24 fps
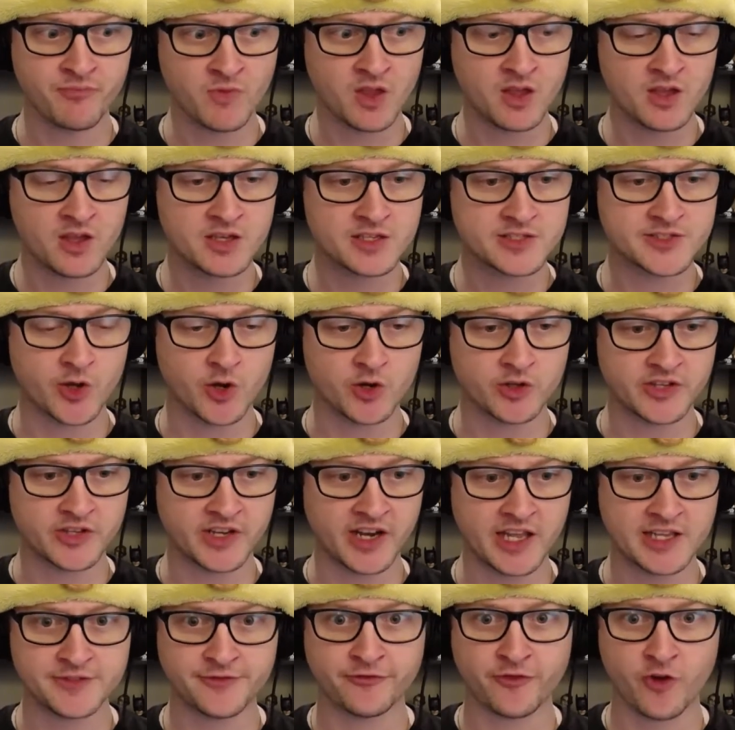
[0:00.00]
So
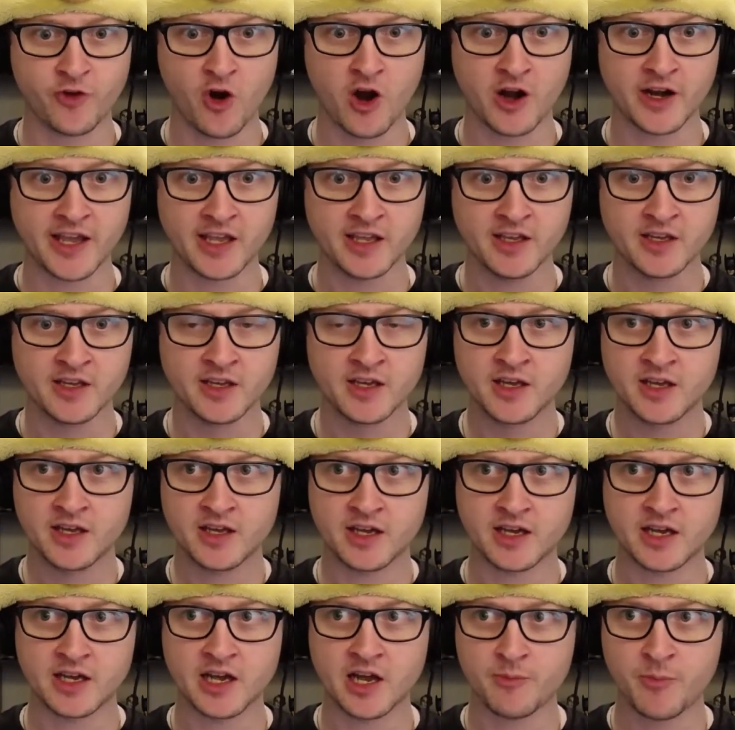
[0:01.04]
today is Friday.
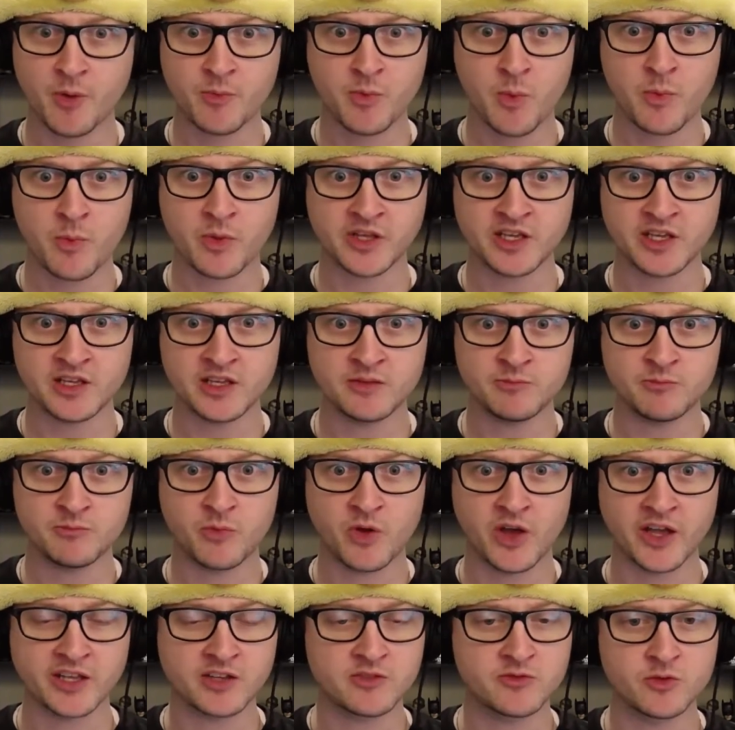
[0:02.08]
I'll probably
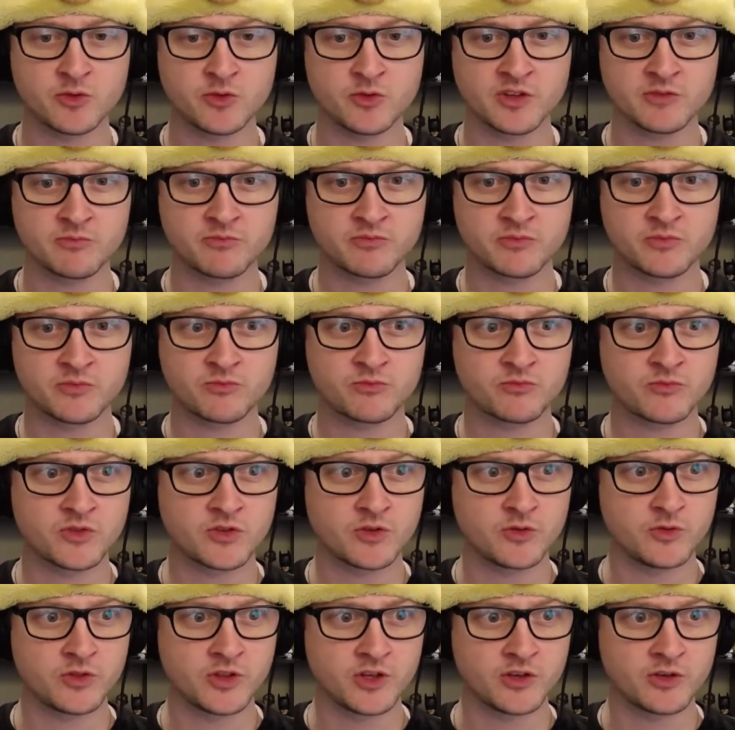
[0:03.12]

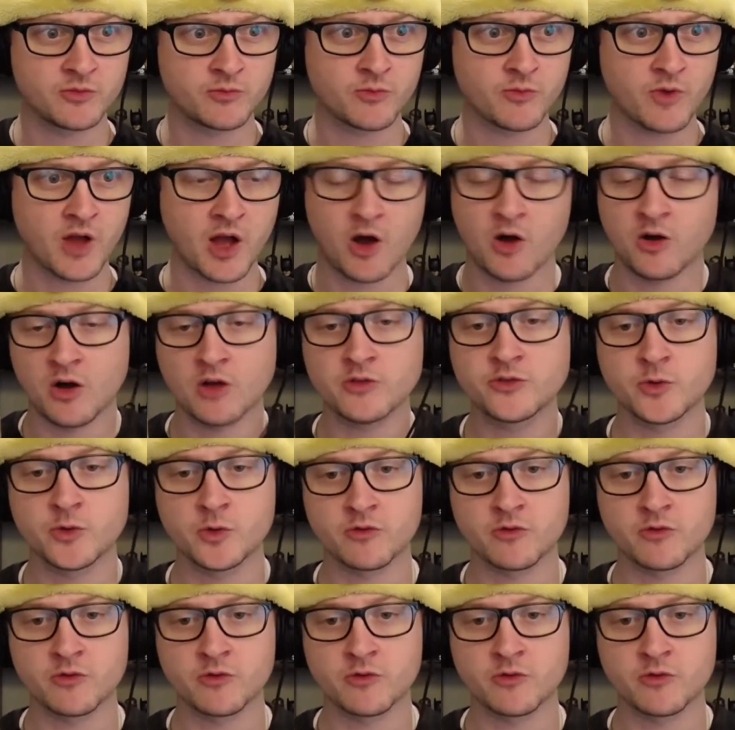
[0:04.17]
I'll do a